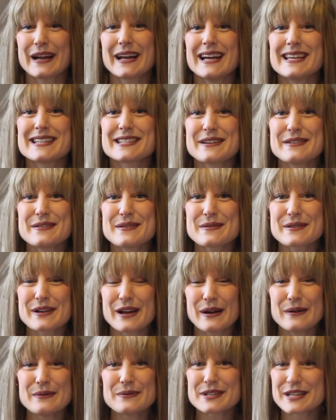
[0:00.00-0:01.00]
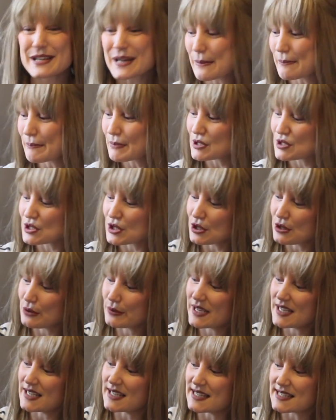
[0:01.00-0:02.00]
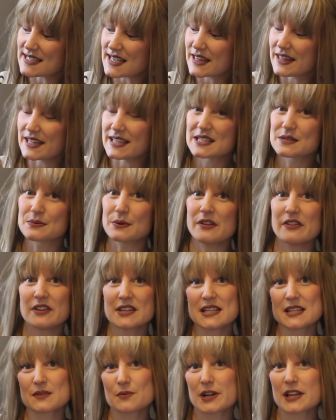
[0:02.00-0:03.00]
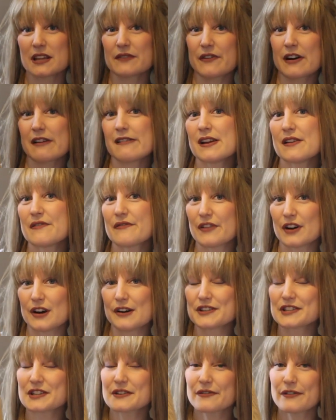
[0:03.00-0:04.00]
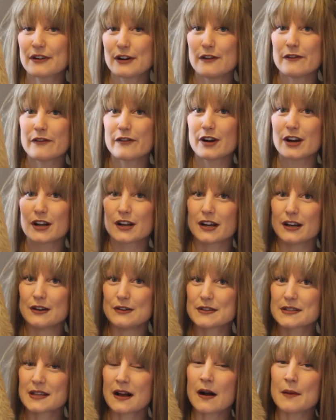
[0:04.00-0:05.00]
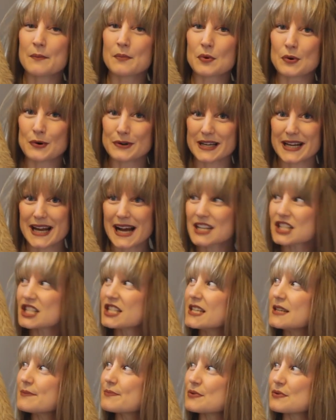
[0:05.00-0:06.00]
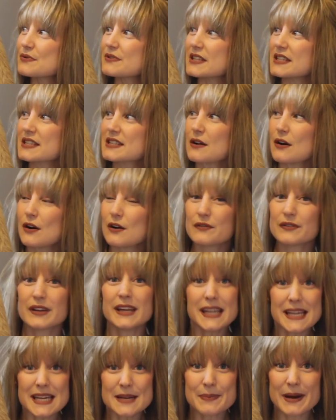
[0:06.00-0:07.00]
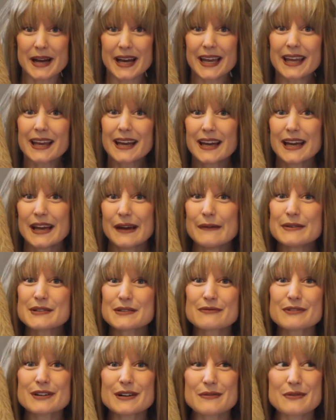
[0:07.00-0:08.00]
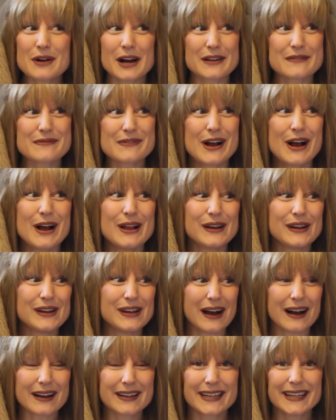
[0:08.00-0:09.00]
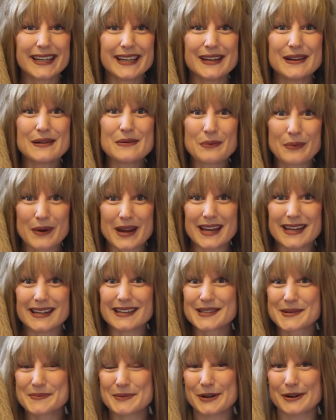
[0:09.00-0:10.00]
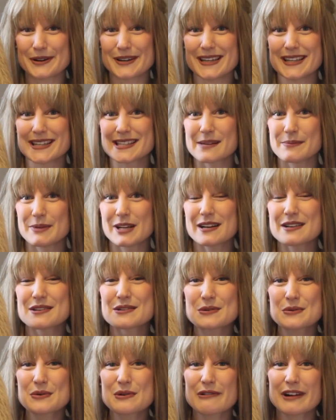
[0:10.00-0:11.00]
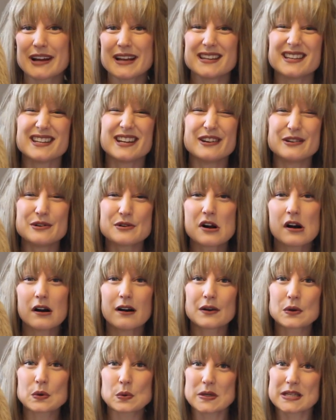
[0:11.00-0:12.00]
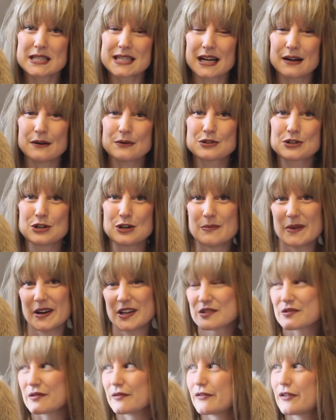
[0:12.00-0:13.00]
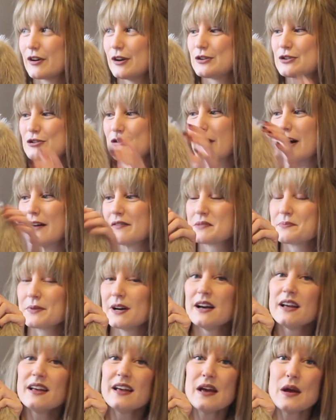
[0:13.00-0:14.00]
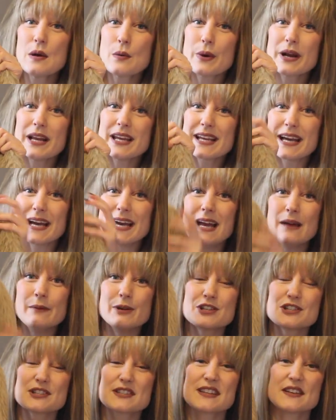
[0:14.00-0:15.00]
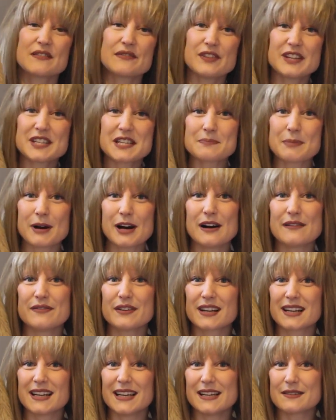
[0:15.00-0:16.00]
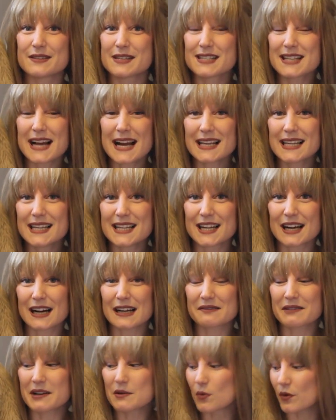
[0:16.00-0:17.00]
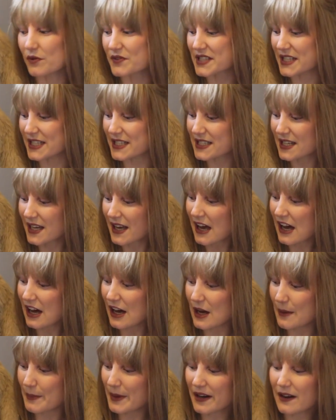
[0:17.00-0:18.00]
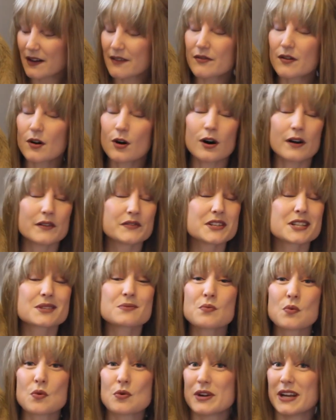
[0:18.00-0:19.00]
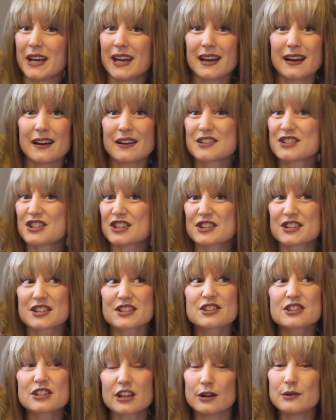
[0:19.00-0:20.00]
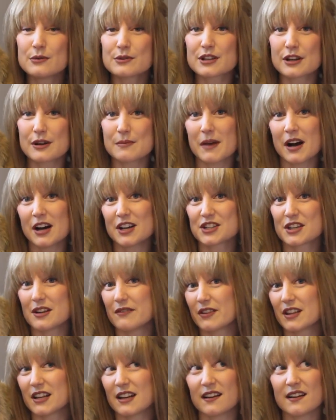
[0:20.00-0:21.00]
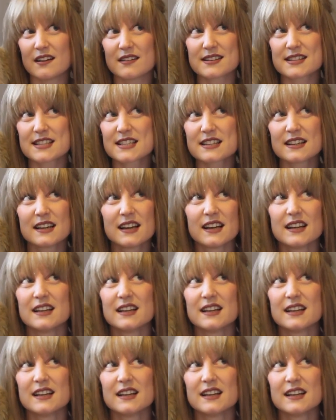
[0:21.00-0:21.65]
Okay, so coat number two is this one. This is one of the very first faux fur coats that I bought. I actually bought this off eBay. It was a real kind of lucky win, to be honest. I mean, I saw it, and you know, you can't always tell too much from photographs, but when it came, it just fitted perfectly. It's exactly the colour I wanted, and I've just worn it just so, so much over the last,